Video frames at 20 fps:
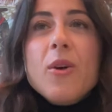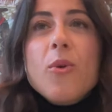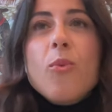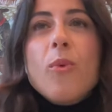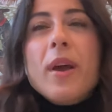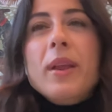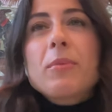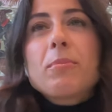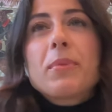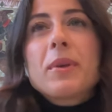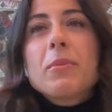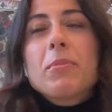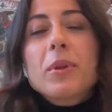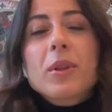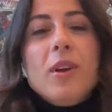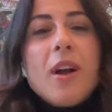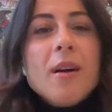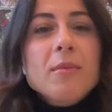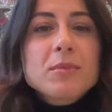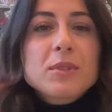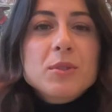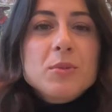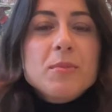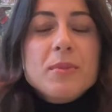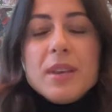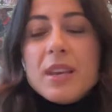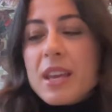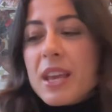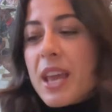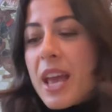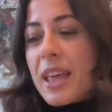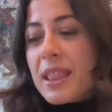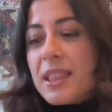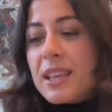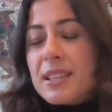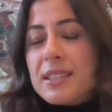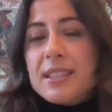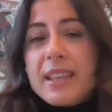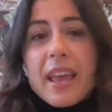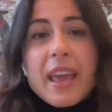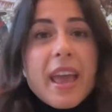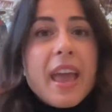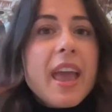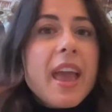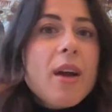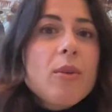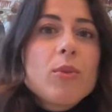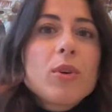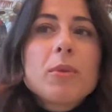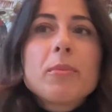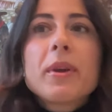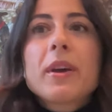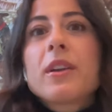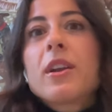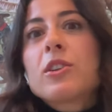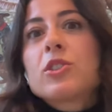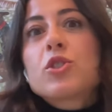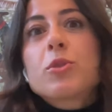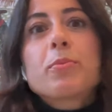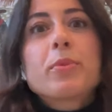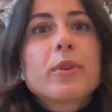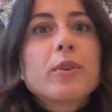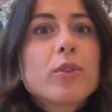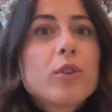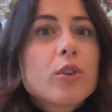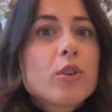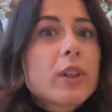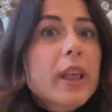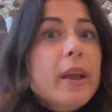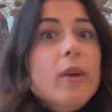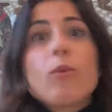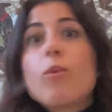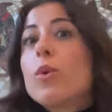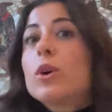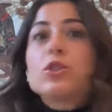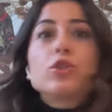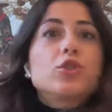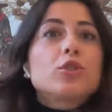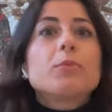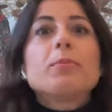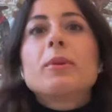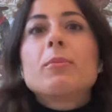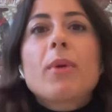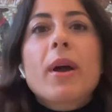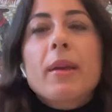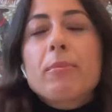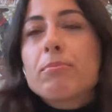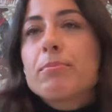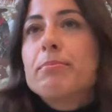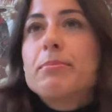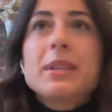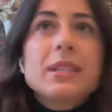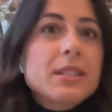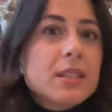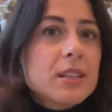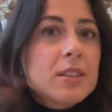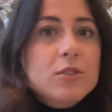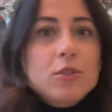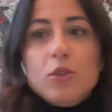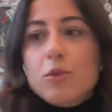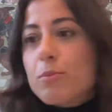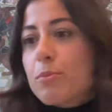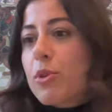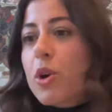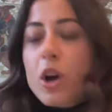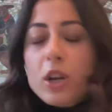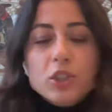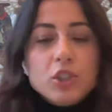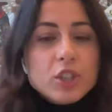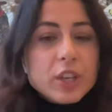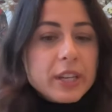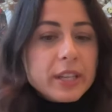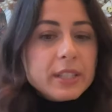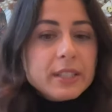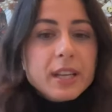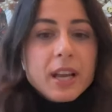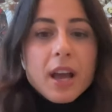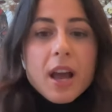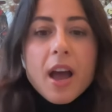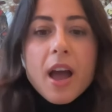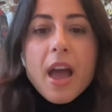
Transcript: When people come to me and they say, hey, I want to be an entrepreneur, like what should be my business or project?